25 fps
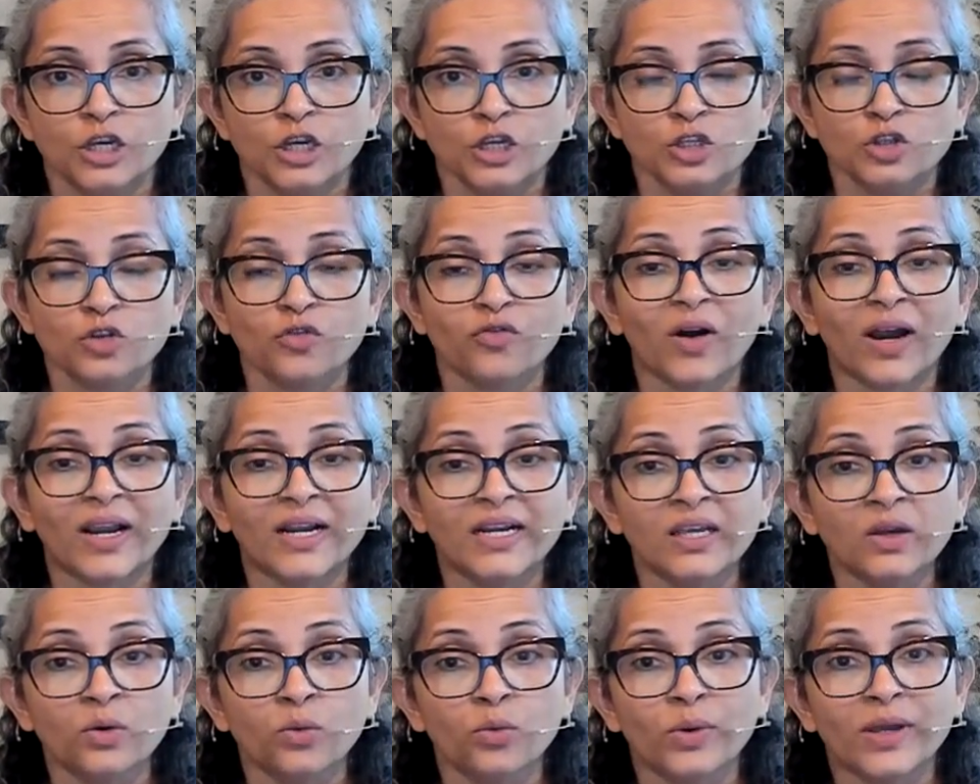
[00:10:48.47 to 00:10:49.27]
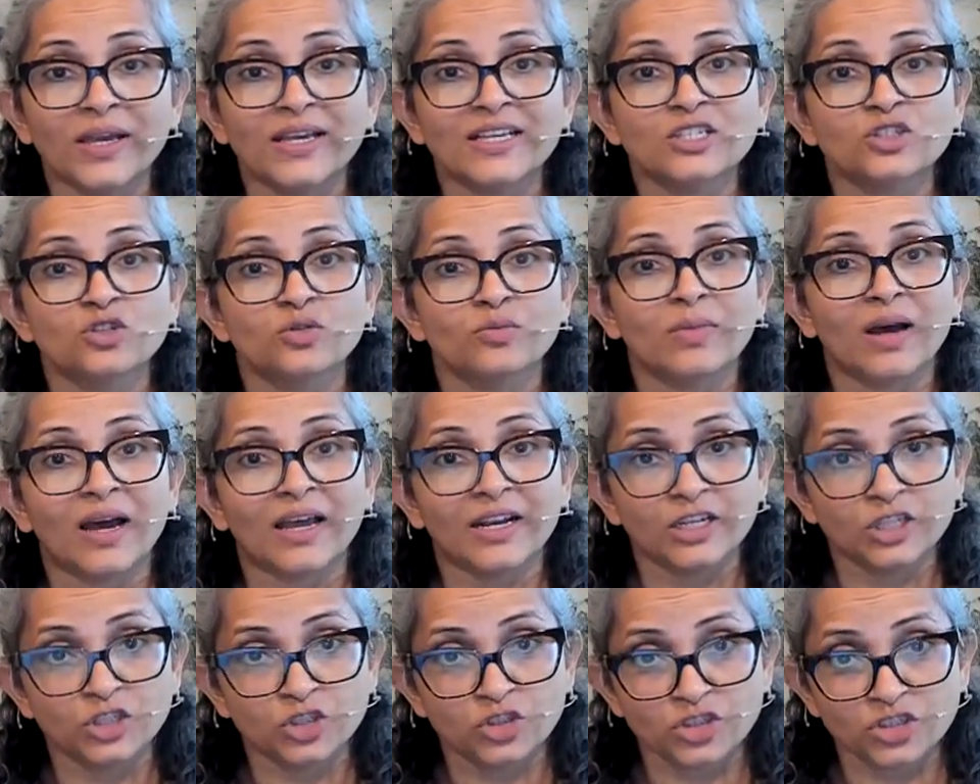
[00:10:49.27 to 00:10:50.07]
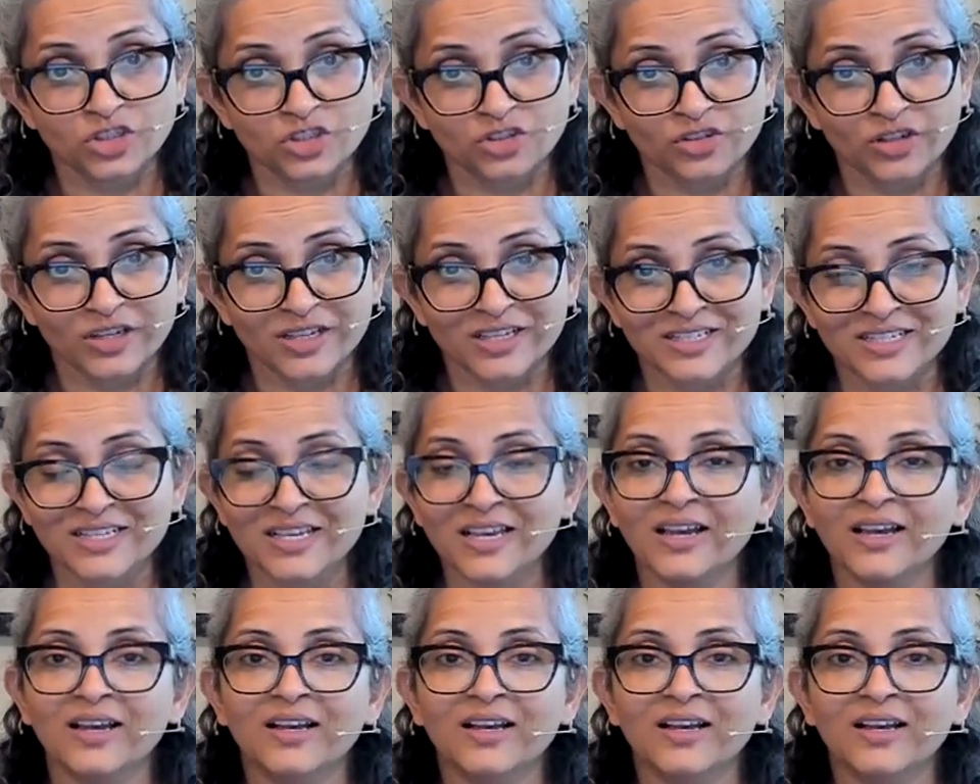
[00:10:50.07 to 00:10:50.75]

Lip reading: So finding ways to manage your stress,